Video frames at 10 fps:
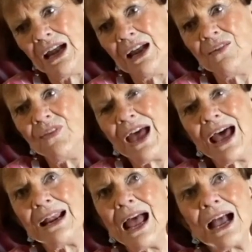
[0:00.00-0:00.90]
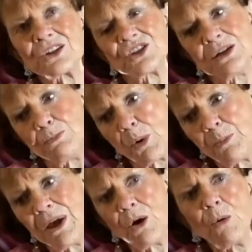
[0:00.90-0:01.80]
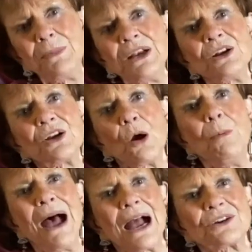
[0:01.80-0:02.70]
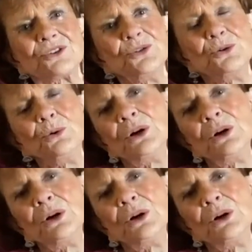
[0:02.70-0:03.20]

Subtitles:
And that actually propelled me to go back to